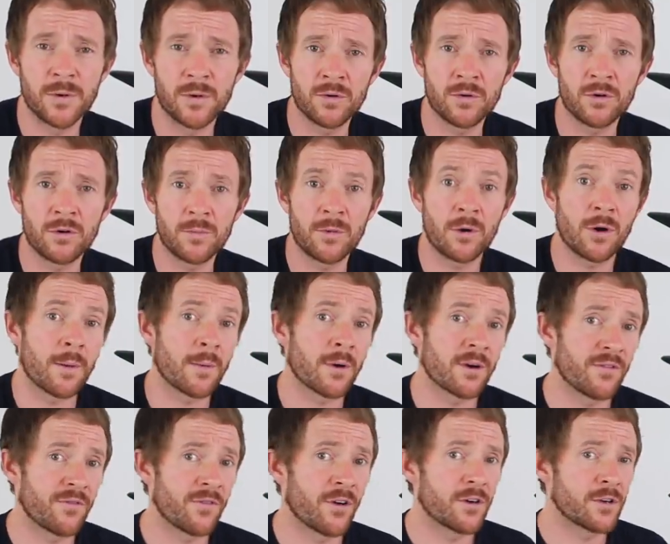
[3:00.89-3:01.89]
normal I'm
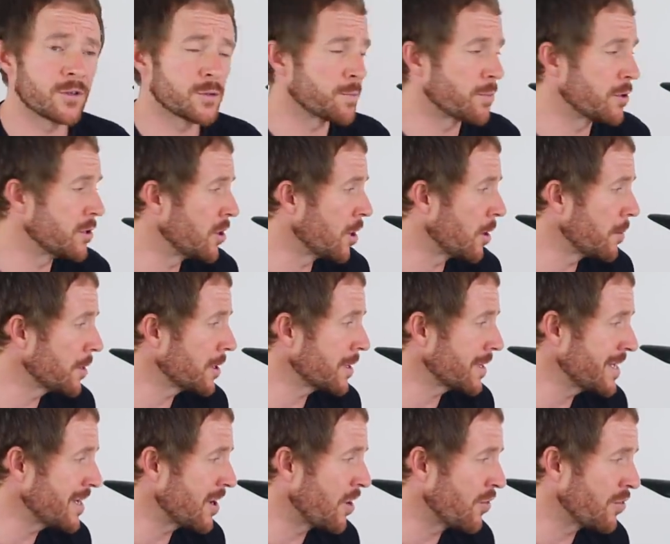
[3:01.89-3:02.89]
going to focus
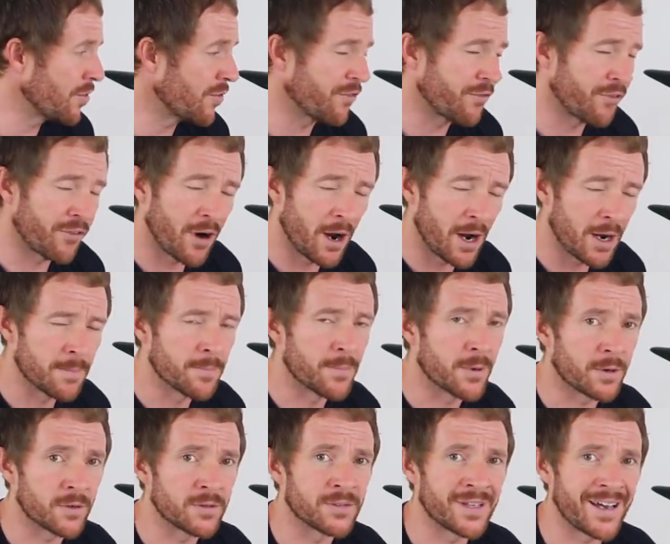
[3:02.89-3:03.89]
predominantly on the frame
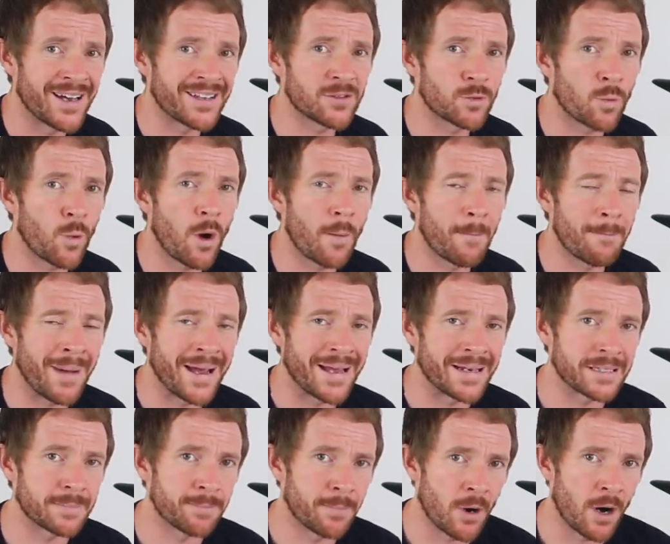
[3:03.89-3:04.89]
because that's what
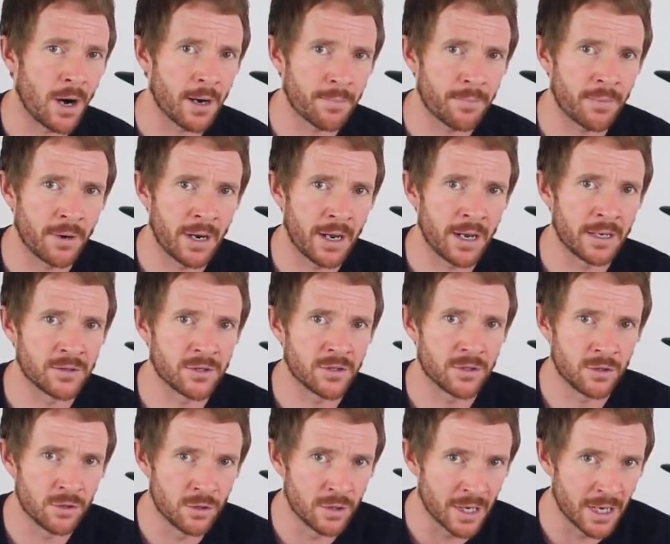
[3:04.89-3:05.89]
makes bike brands
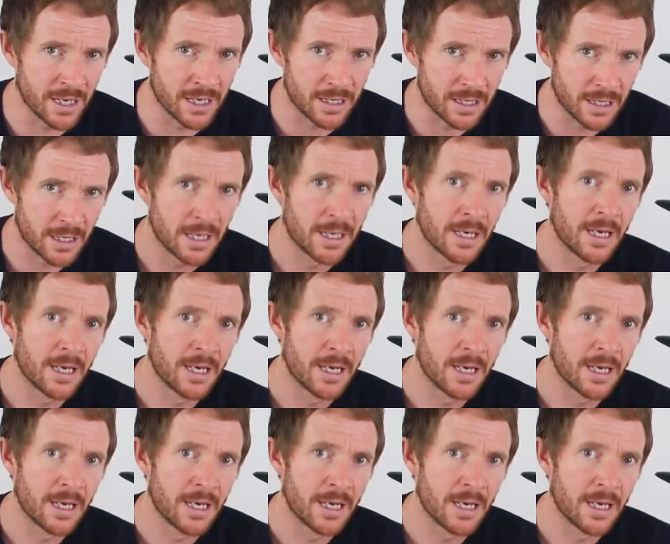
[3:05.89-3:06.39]
unique.